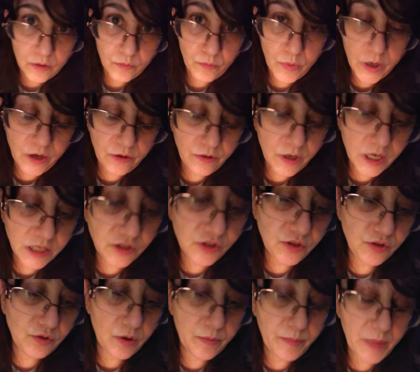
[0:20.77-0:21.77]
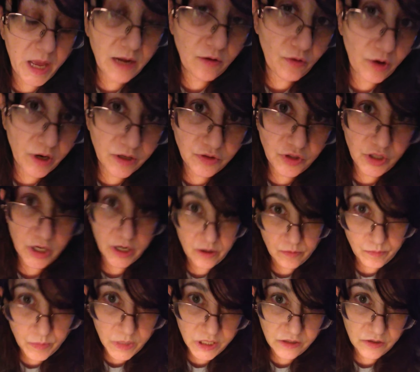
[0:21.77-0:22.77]
why don't I just do a background check
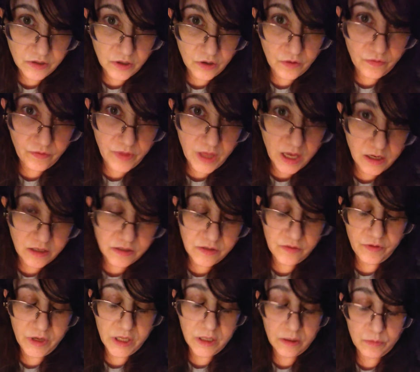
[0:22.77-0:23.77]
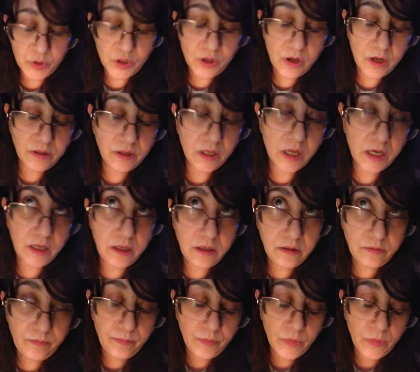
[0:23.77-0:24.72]
on myself? That is available online.